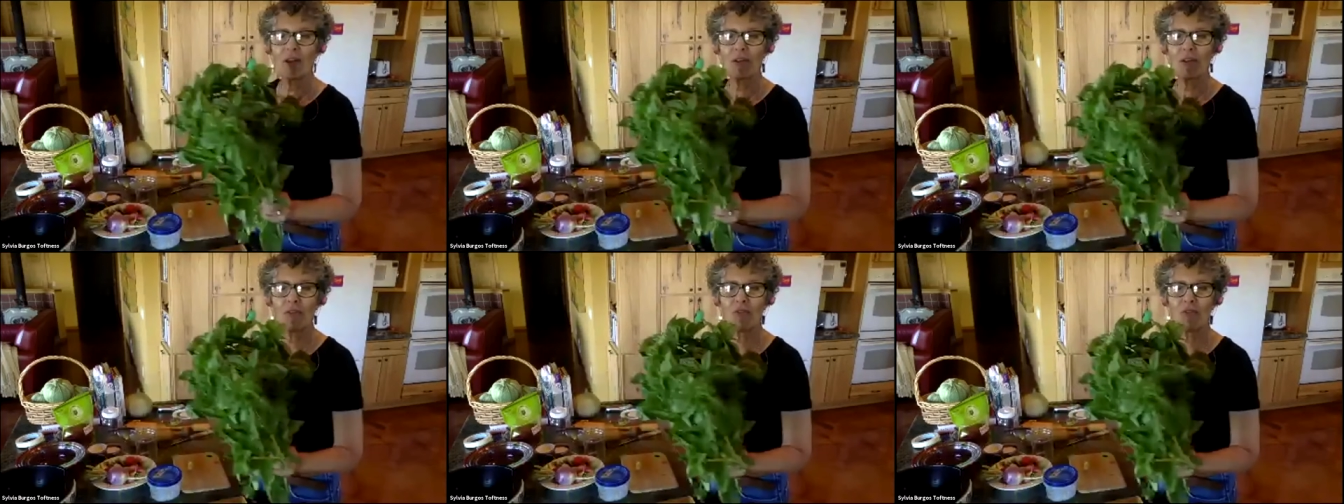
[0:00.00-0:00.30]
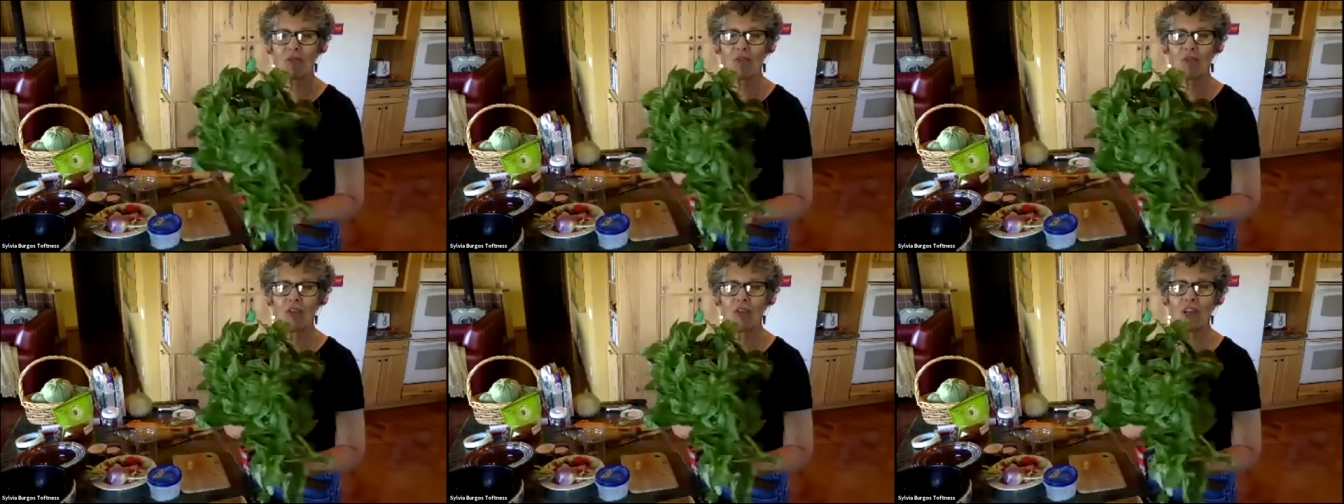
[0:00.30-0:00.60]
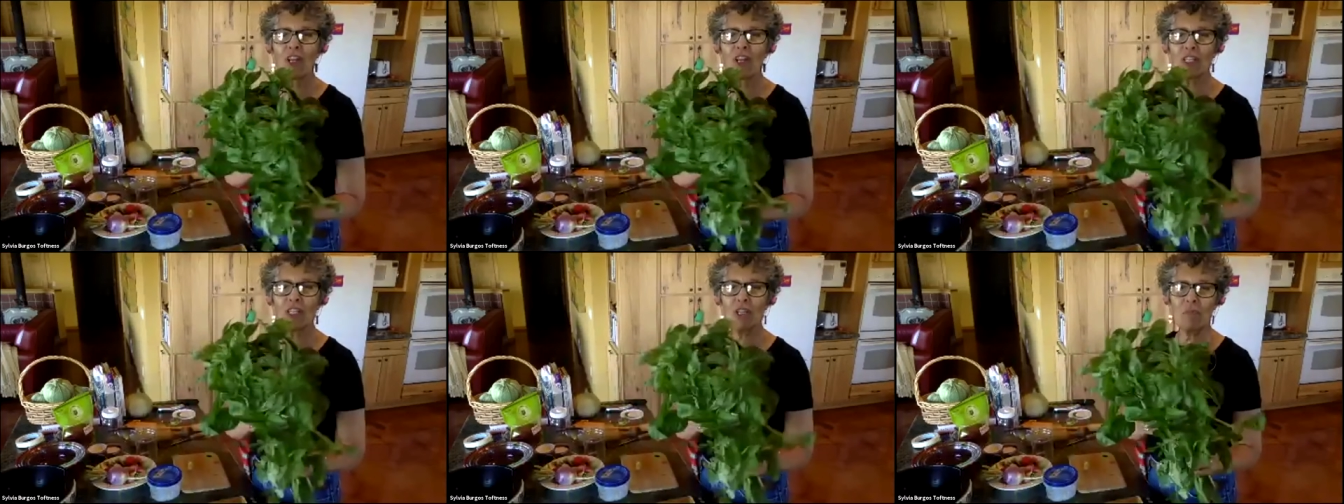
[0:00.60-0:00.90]

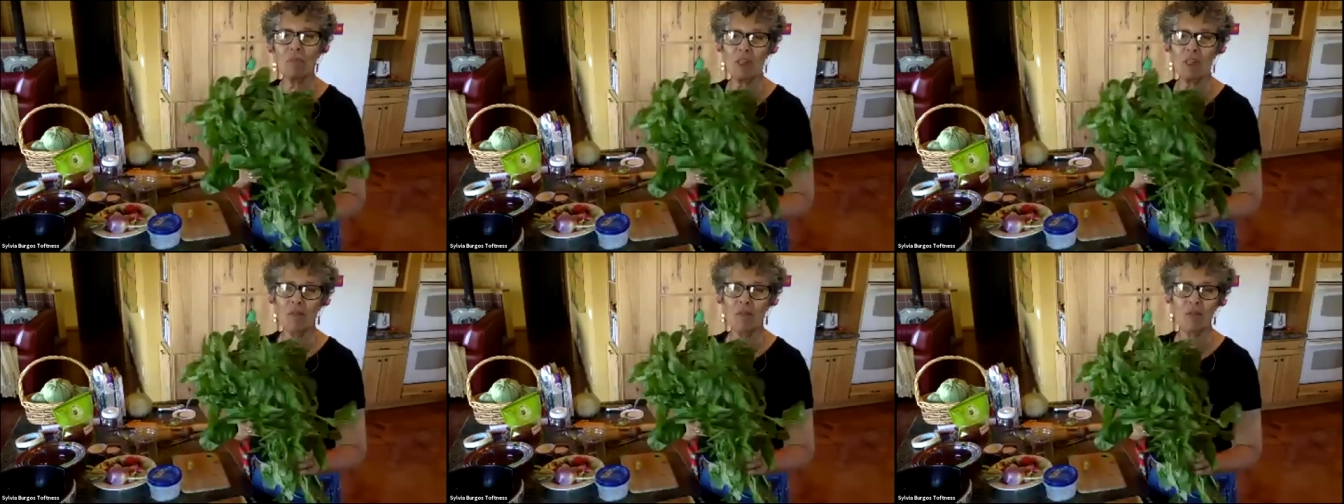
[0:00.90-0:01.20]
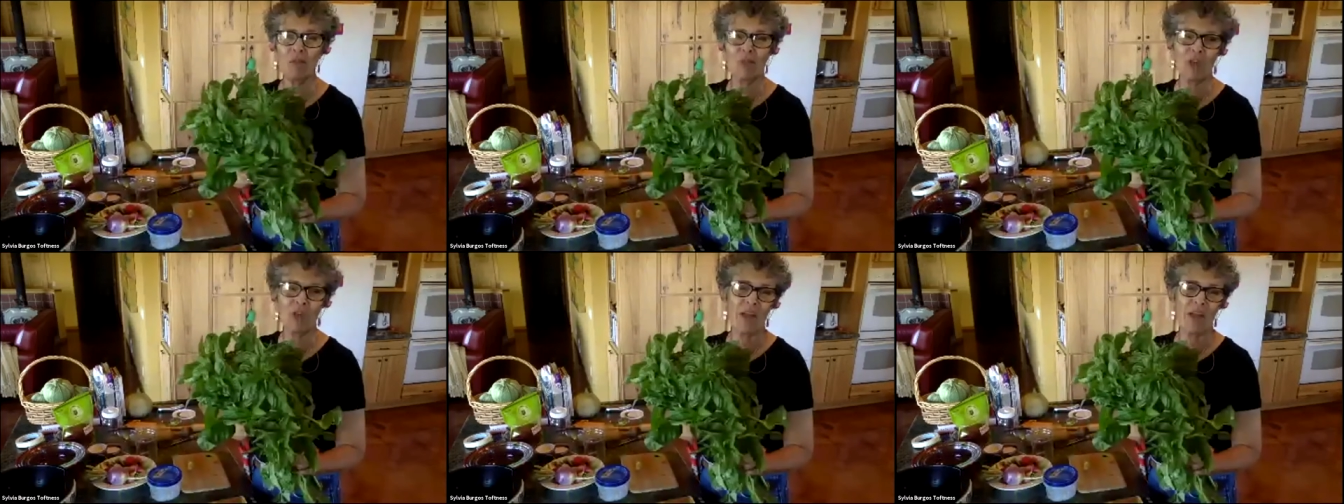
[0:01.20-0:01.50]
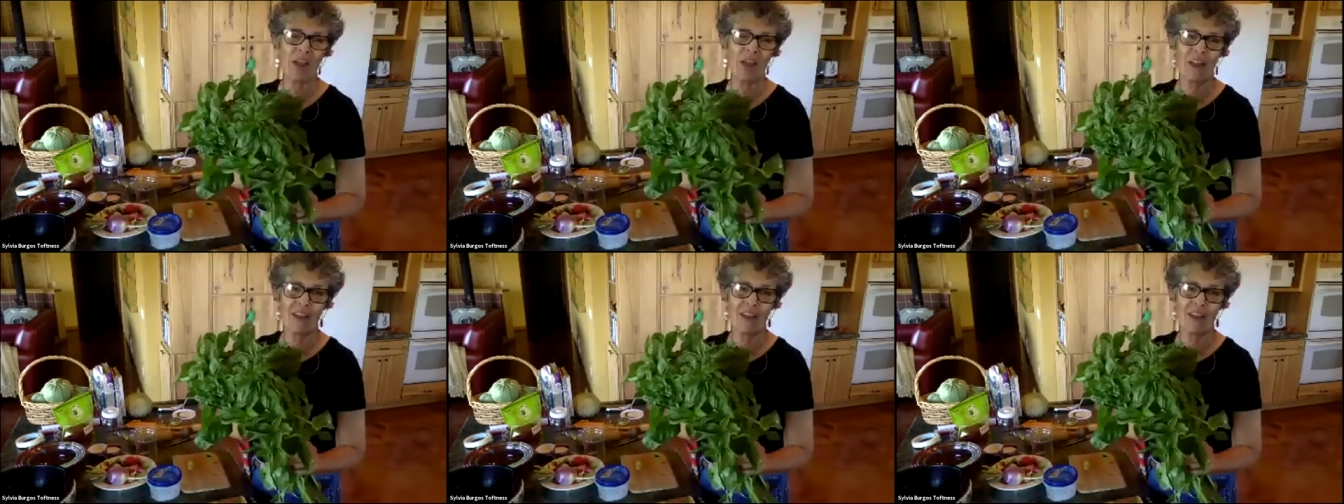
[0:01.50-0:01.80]
Really big
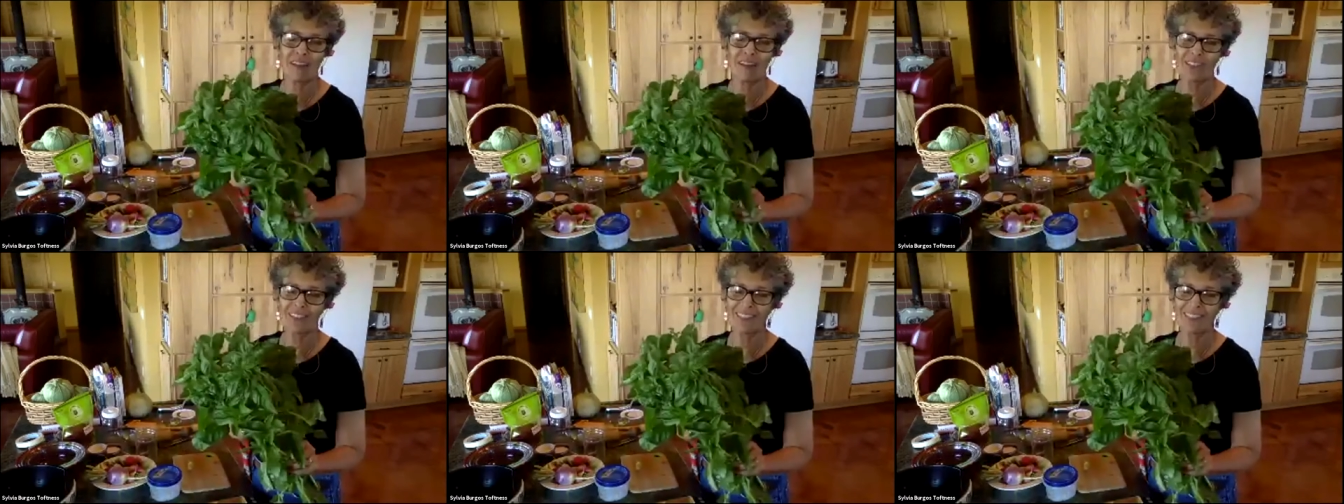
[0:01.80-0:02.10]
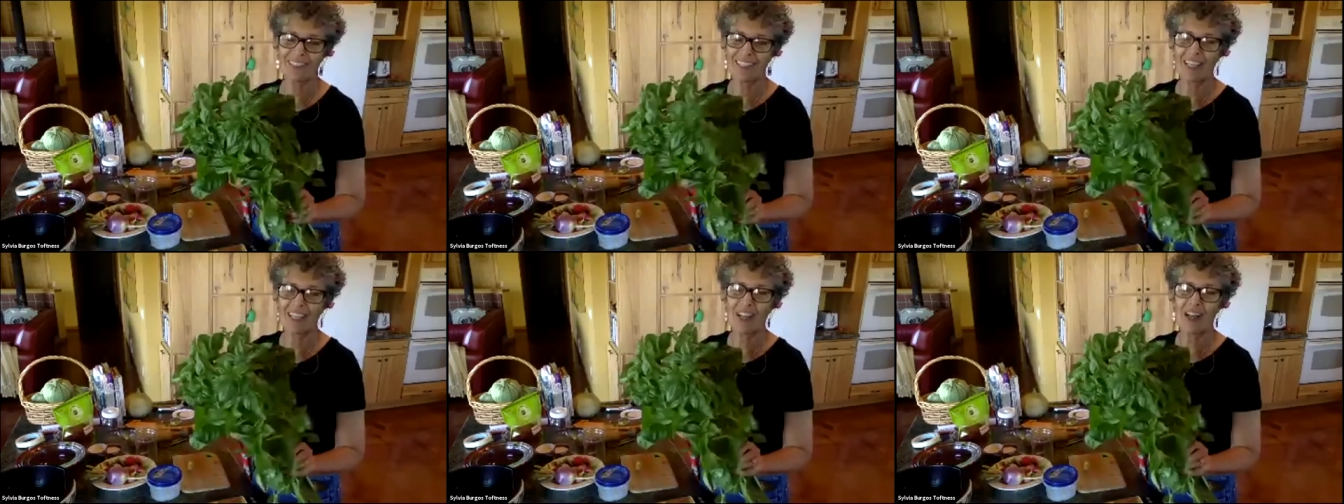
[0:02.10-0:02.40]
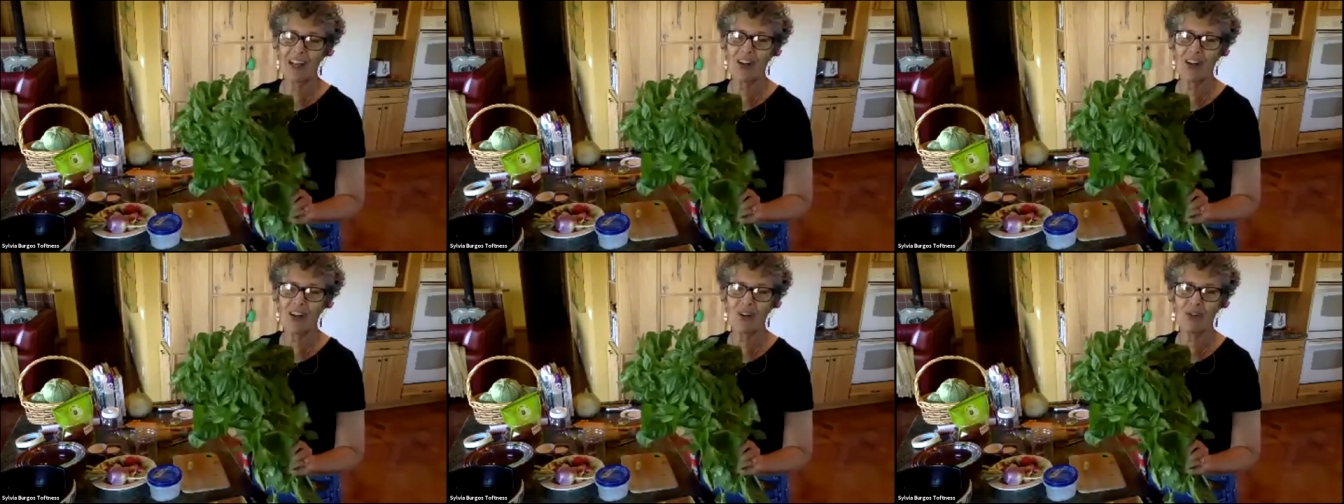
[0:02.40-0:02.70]
bouquet
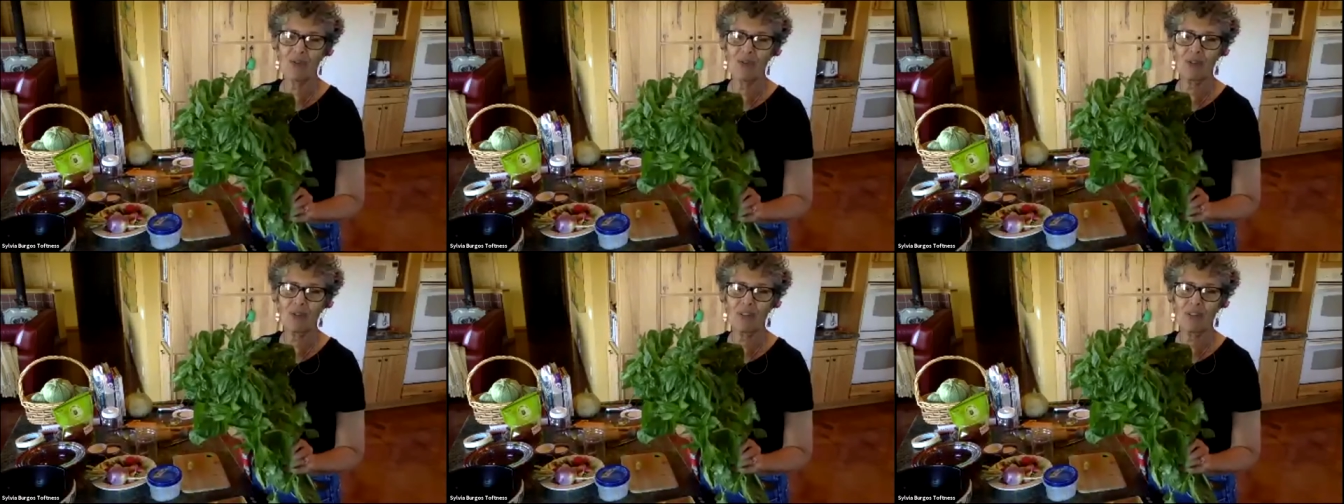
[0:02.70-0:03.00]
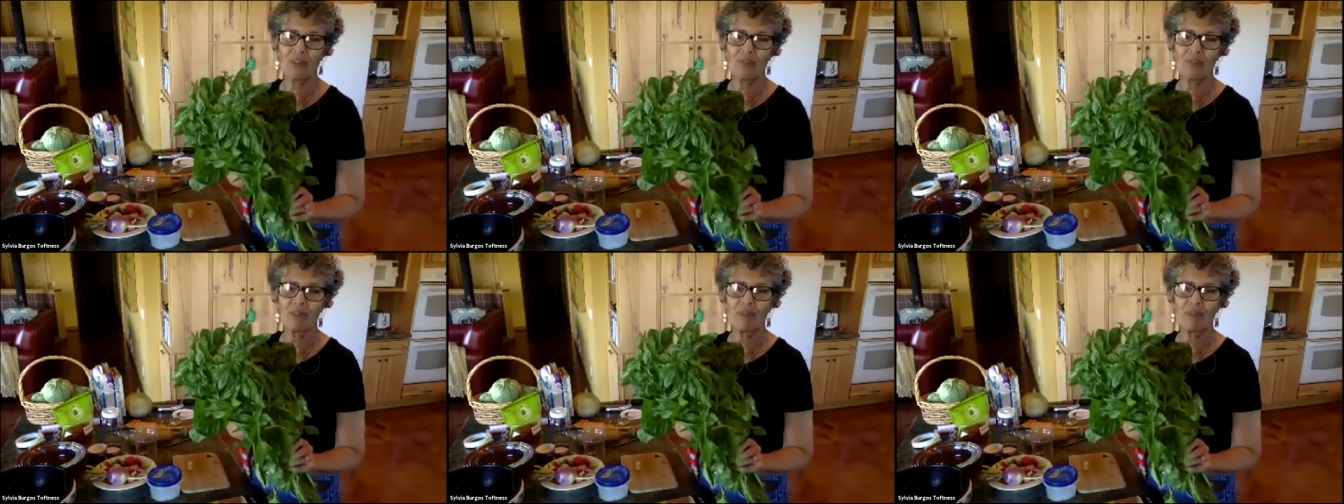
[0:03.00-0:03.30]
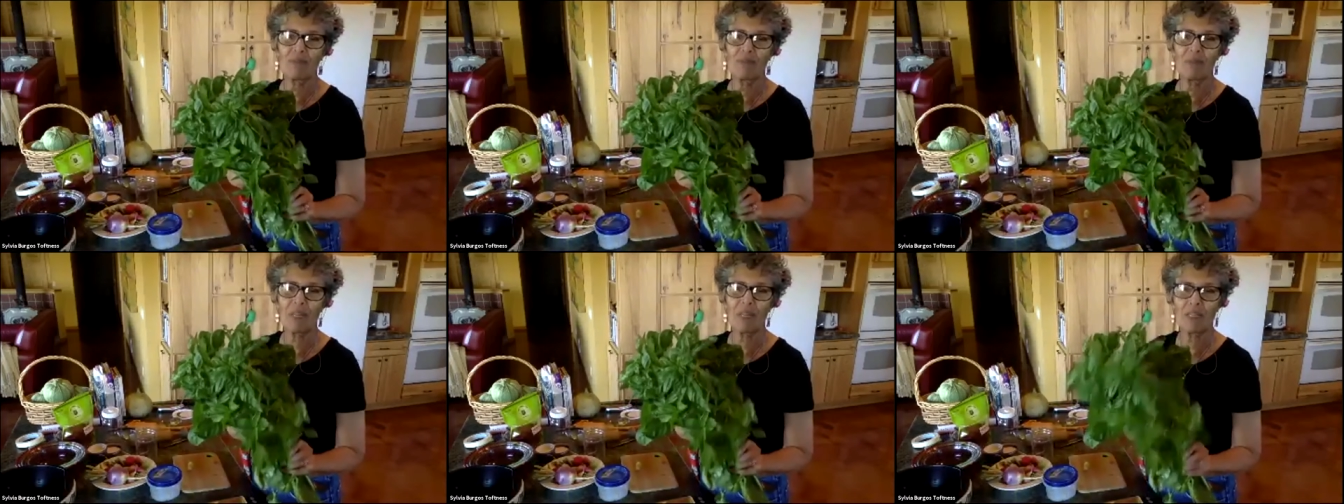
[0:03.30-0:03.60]
of
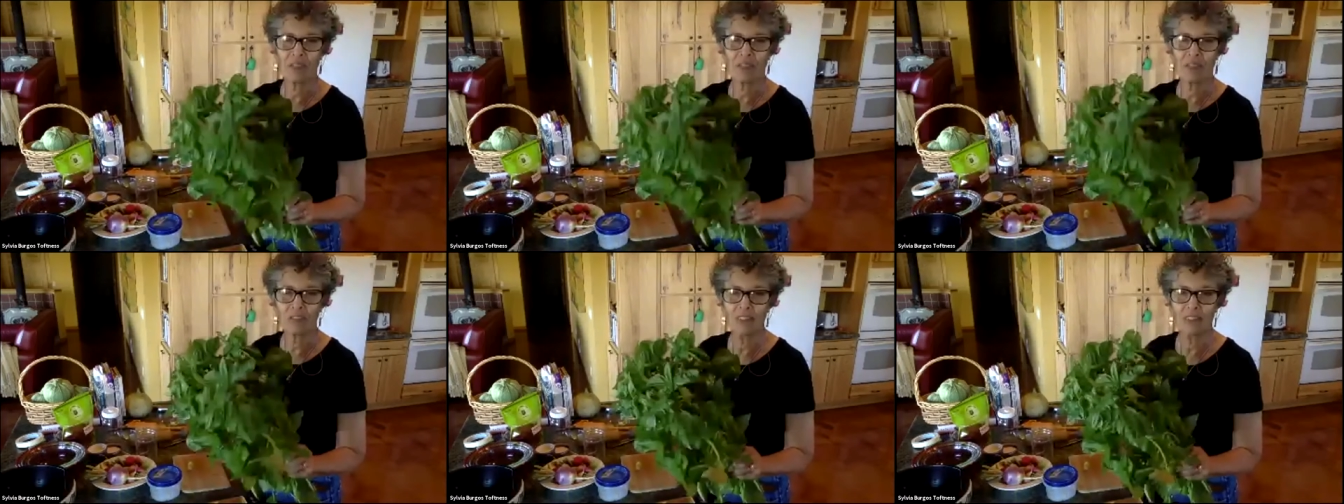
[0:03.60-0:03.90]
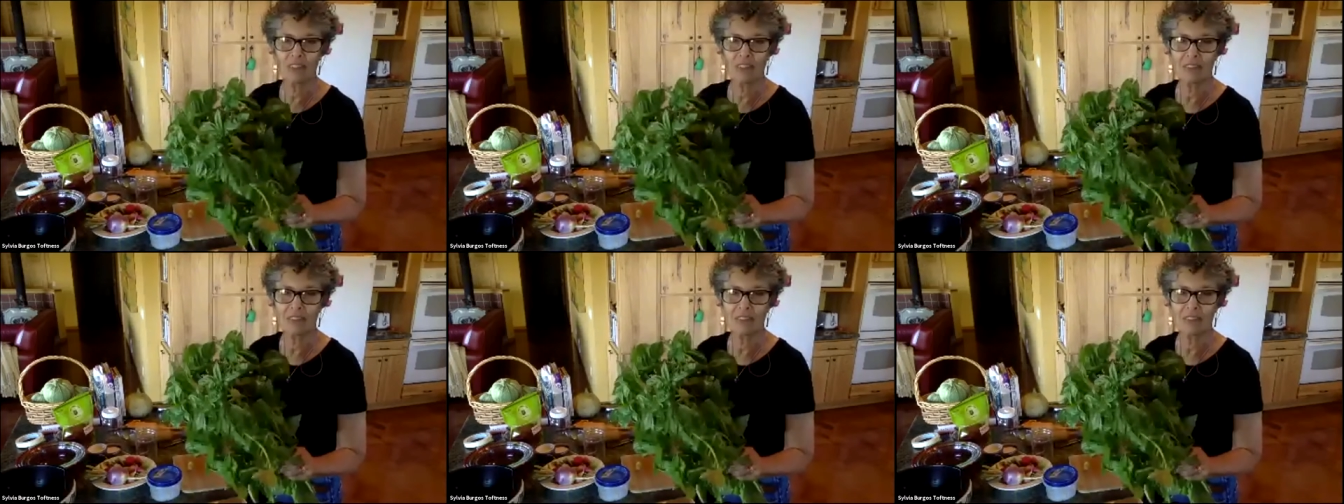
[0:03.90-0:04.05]
basil